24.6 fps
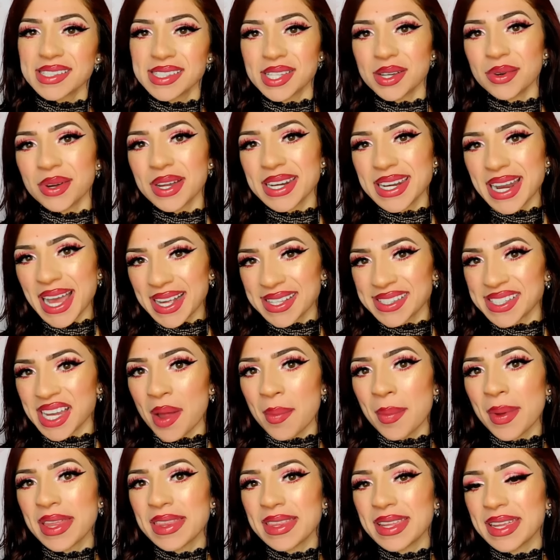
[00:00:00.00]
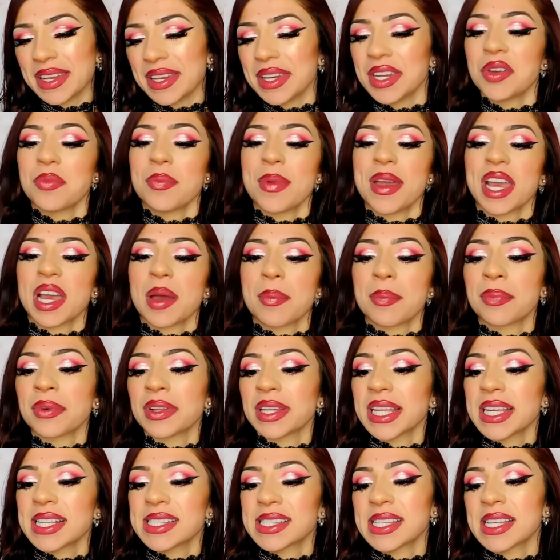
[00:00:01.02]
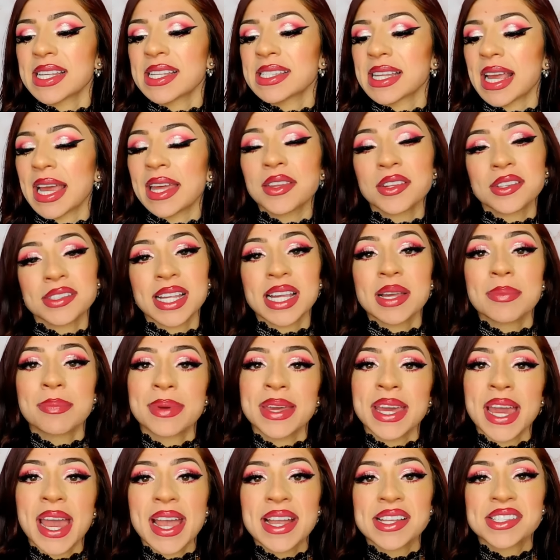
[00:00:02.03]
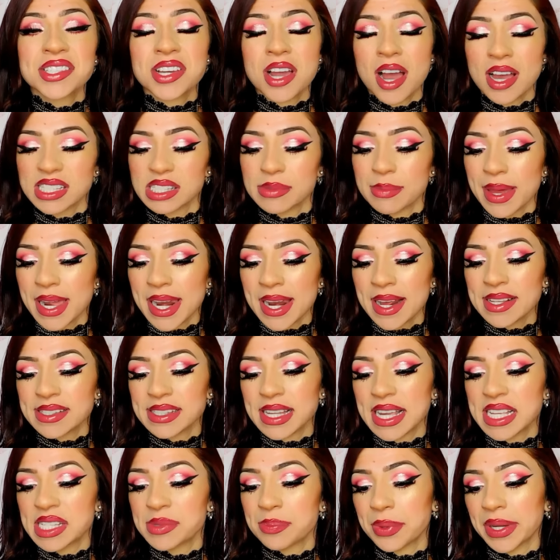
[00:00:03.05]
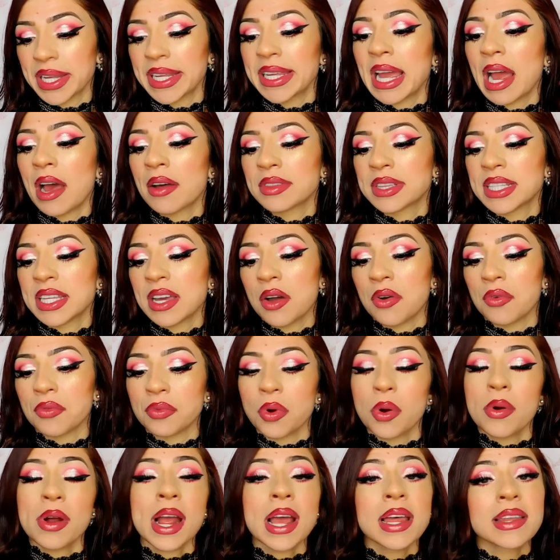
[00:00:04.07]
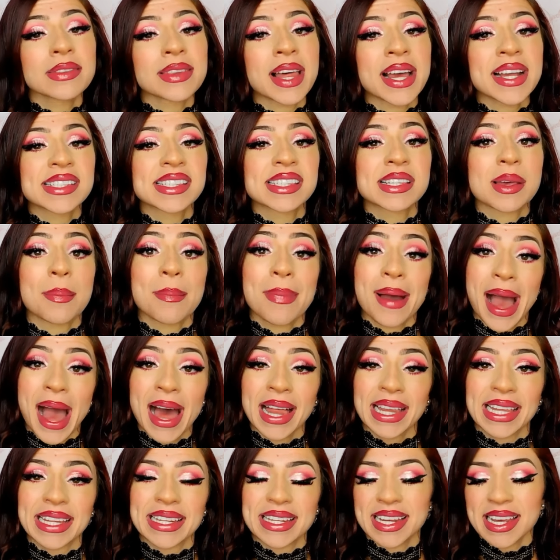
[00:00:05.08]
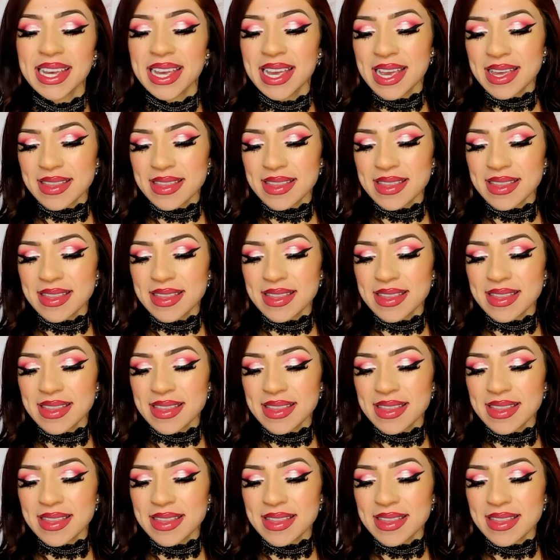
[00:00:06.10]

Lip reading: So next up in the new makeup releases, it looks like BH Cosmetics is bringing out the Aurora Lights palette.